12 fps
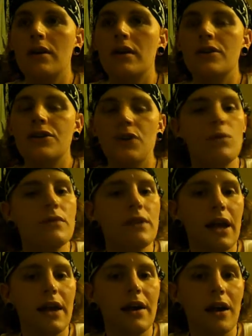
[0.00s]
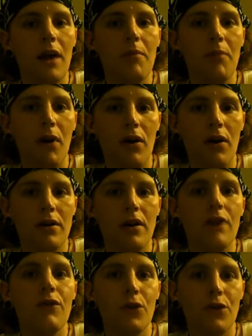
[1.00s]
don't like a
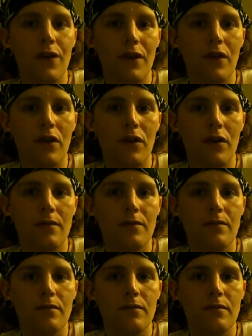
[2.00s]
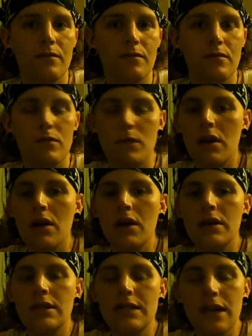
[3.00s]
part of who they are.
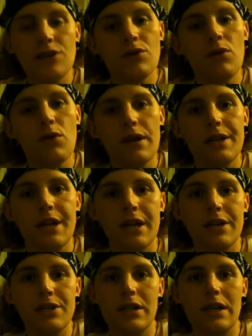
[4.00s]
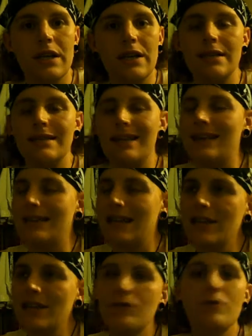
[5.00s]
Sexual orientation is an
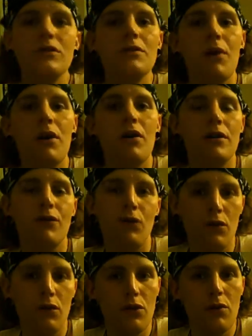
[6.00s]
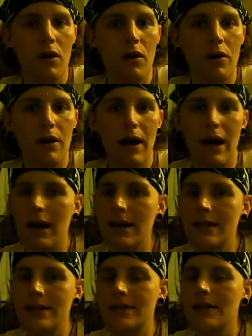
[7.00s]
integral part of who you are,
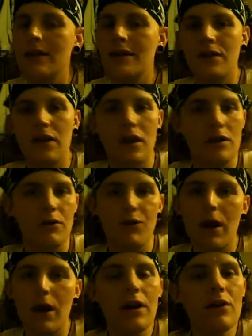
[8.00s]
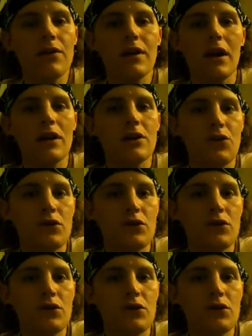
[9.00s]
as the color of your hair, the color of your